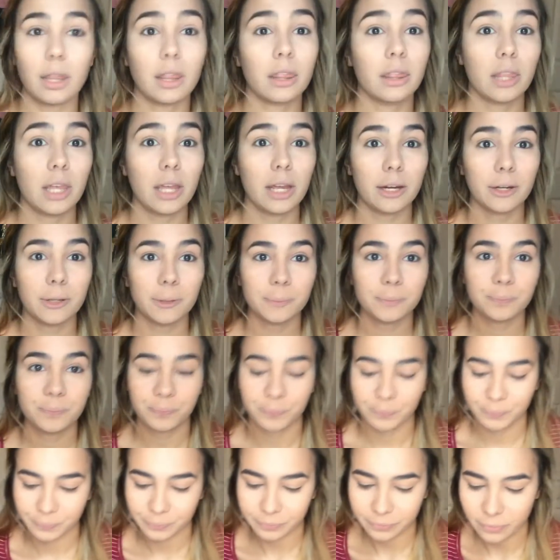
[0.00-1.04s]
there
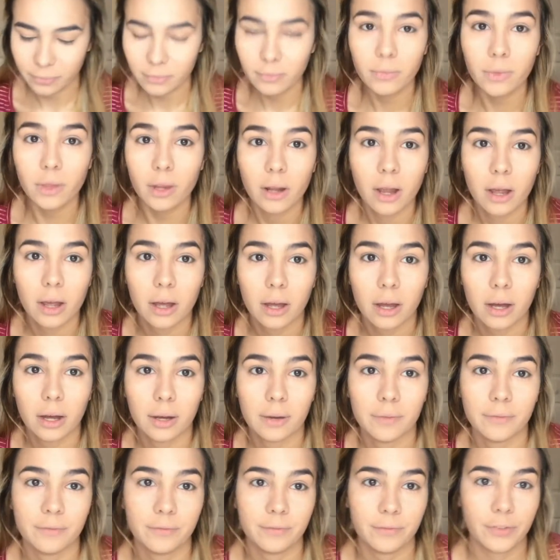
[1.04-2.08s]

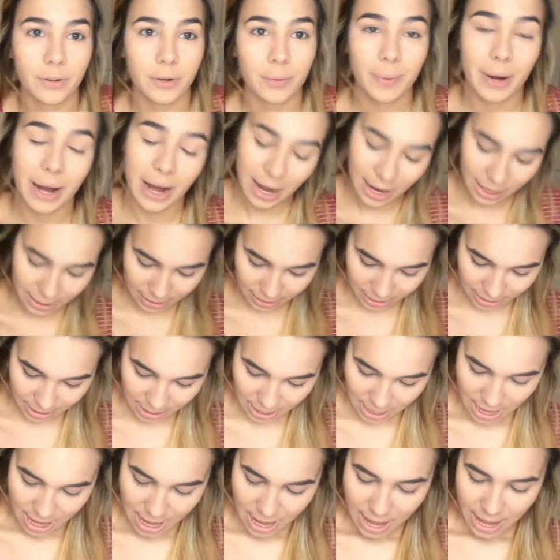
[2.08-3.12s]
for my highlight,
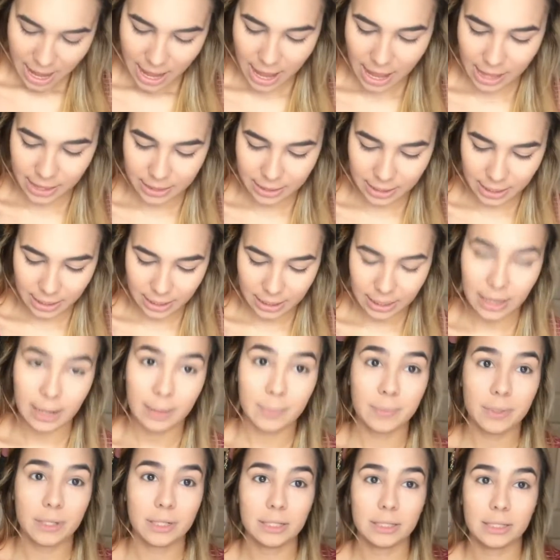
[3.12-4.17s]
and then
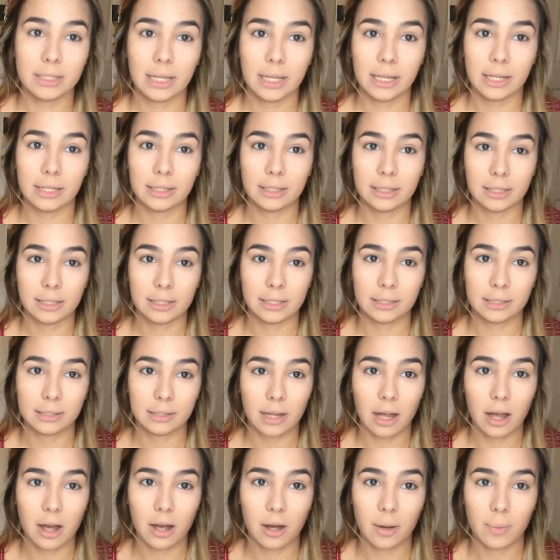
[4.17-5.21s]
I'm gonna take this
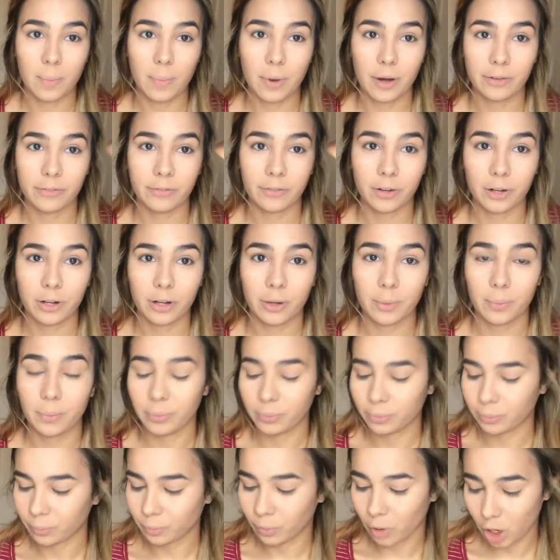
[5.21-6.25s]
buffer
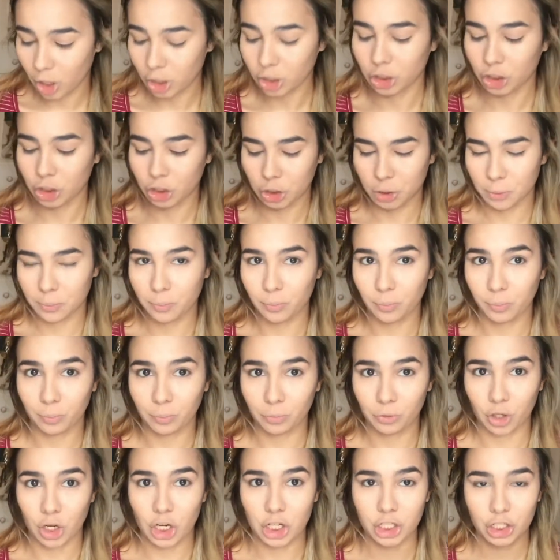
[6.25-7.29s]
bronzer
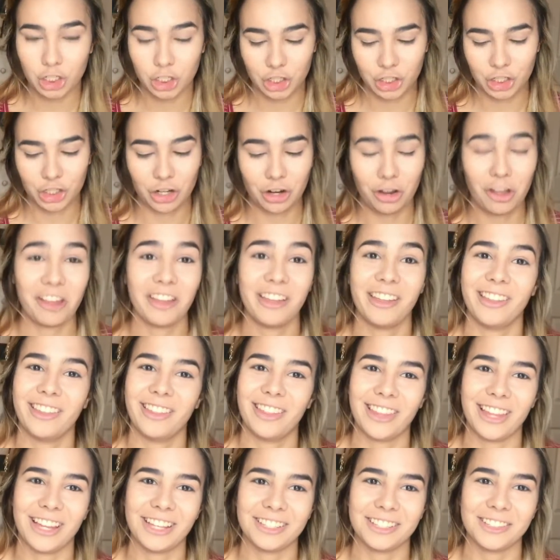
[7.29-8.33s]
brush,
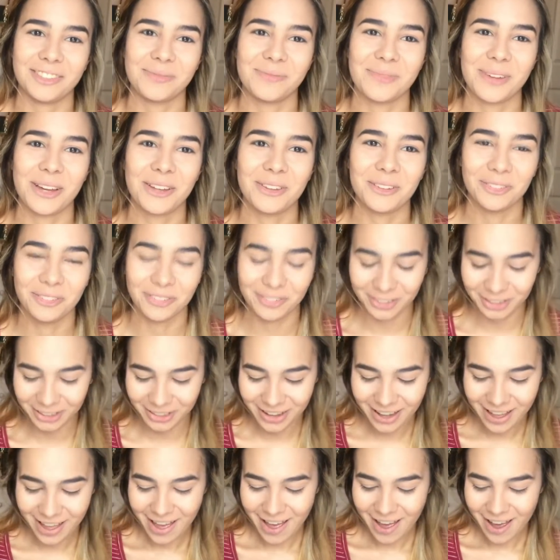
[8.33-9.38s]
that's a
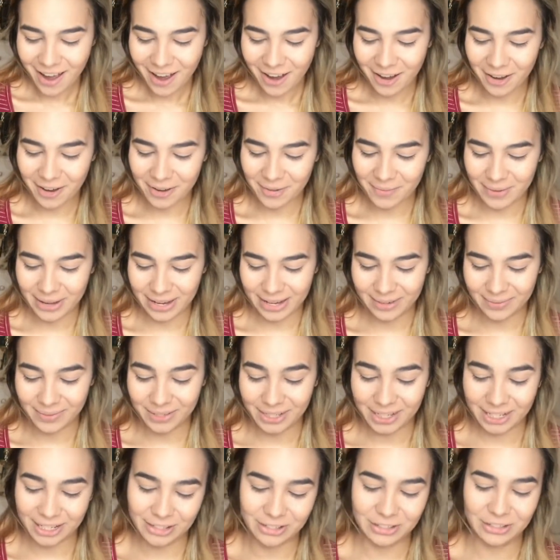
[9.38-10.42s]
mouthful, and I'm
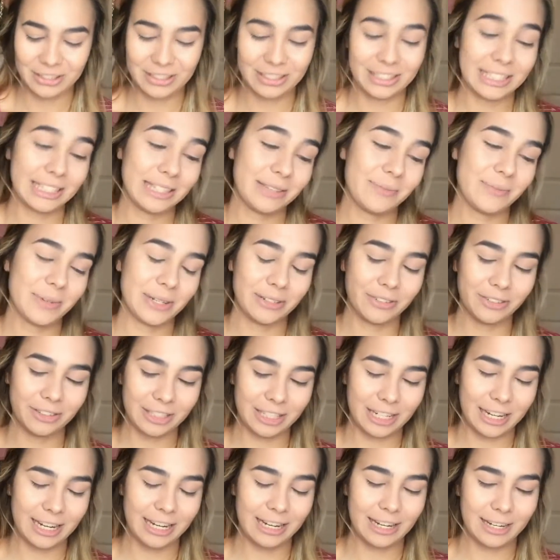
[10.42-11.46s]
gonna go into the middle
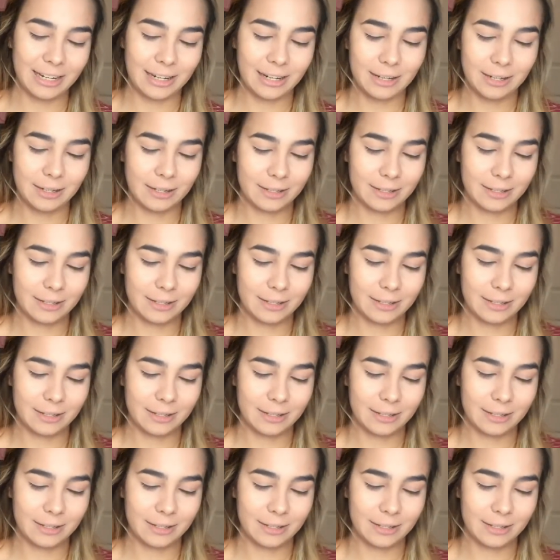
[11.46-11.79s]
shade.